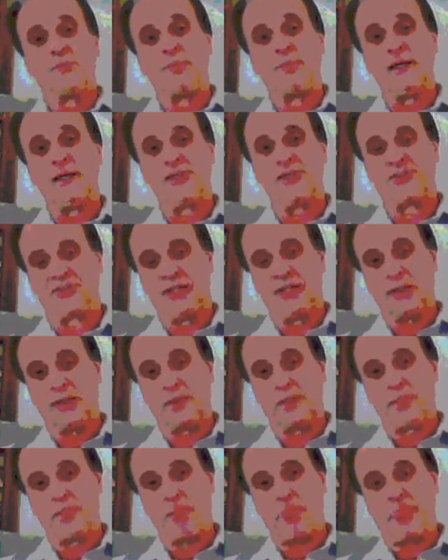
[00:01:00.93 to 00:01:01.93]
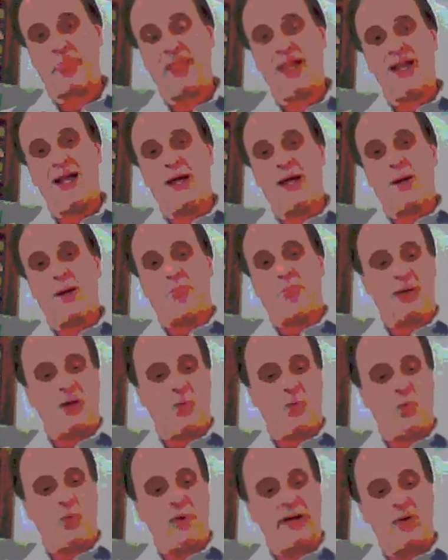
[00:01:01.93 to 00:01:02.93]
peace deal.
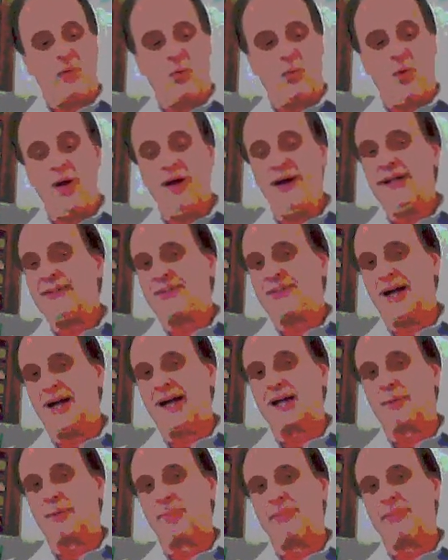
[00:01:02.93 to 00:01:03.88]
But what I want to talk